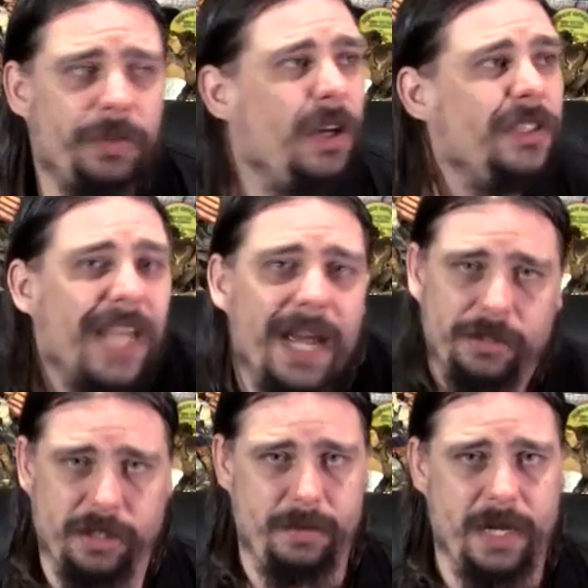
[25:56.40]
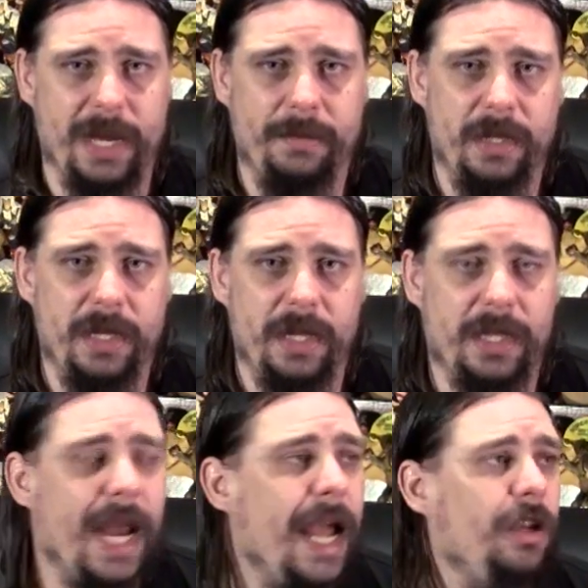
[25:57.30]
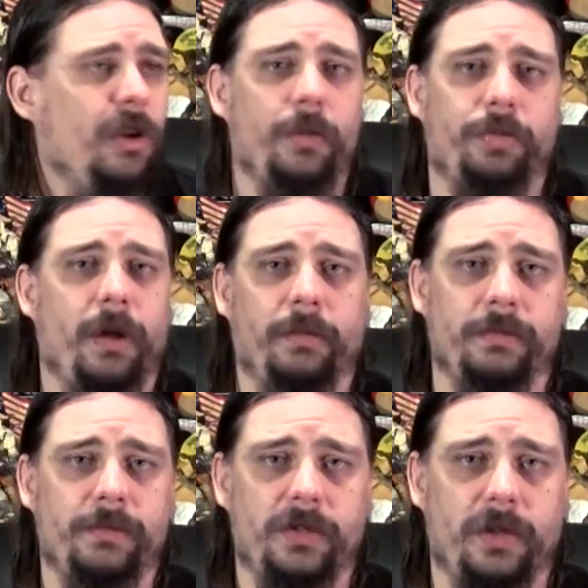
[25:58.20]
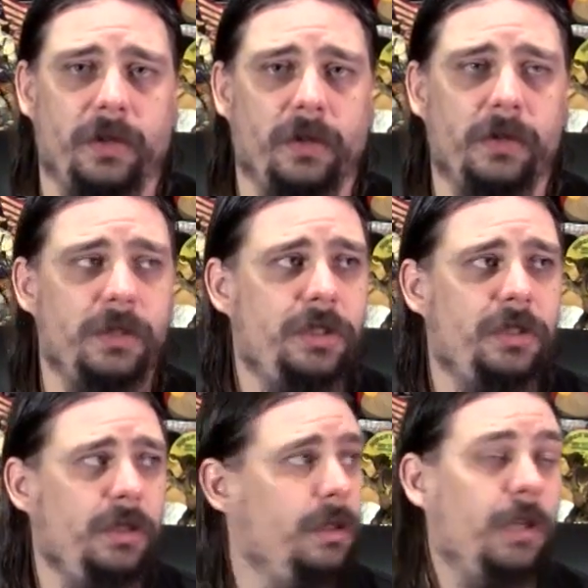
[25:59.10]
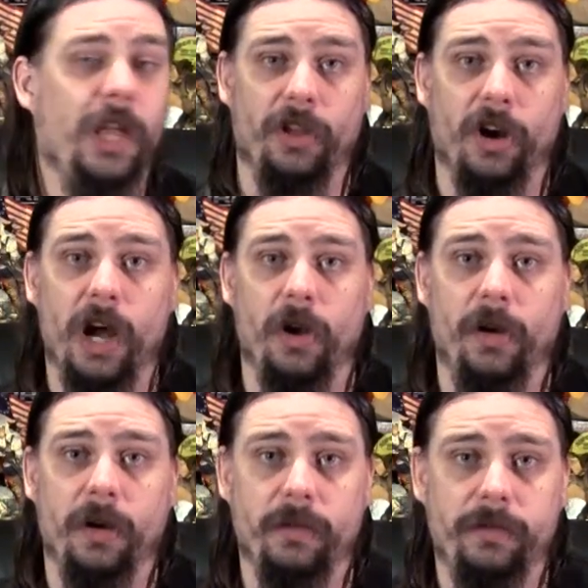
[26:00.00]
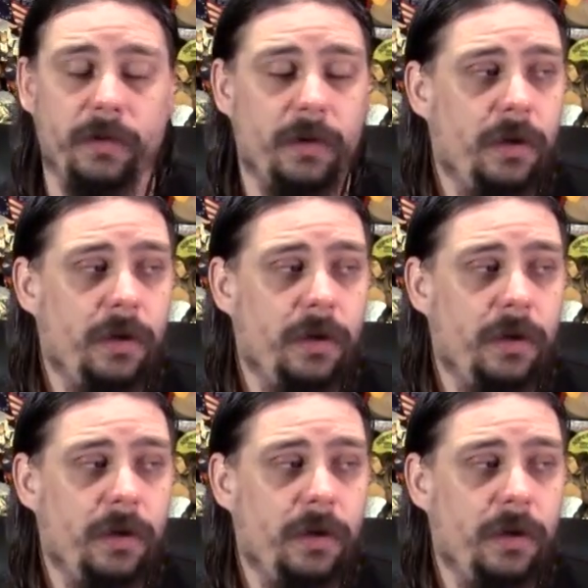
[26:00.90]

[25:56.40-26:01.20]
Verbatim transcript: those games should have been Game of the Year they had no problems on launch none that I heard of